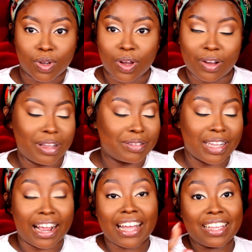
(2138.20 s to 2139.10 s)
Oh, I'm
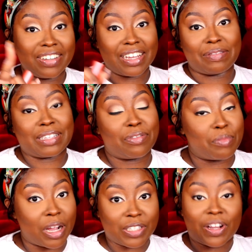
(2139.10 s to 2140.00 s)
sorry. I keep looking at myself in
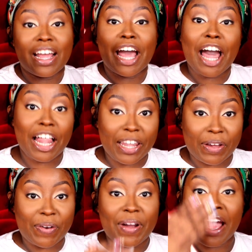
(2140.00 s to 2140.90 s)
my monitor.
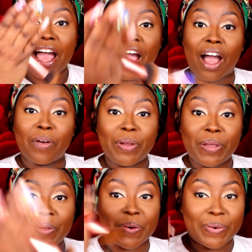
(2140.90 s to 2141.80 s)
Hello, how are
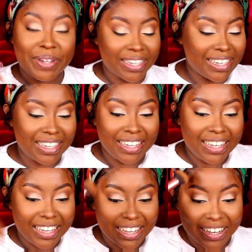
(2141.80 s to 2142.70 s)
you?
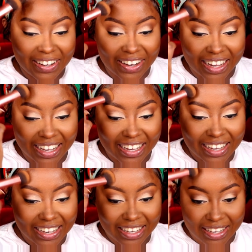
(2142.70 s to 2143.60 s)
Okay,
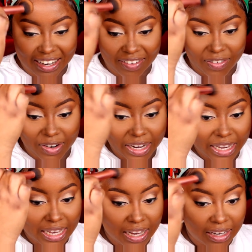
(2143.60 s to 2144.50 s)
I have
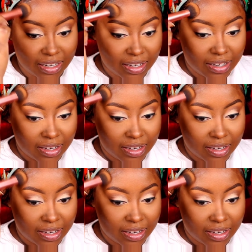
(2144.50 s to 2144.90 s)
foreheady on.